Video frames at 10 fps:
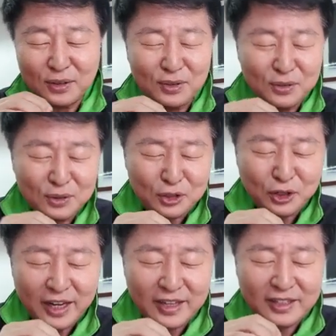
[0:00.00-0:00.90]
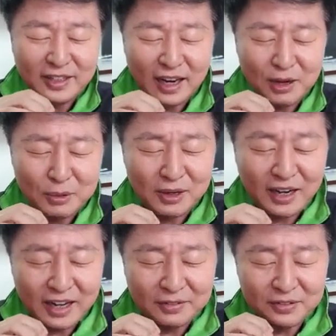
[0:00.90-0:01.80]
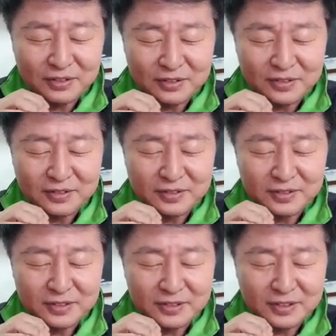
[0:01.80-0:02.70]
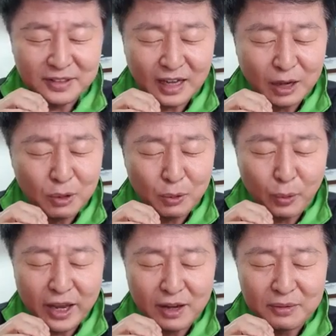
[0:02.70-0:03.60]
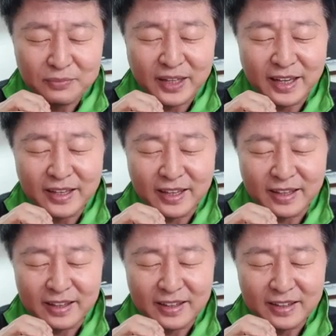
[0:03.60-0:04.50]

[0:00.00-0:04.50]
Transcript: to change our life, our way of thinking,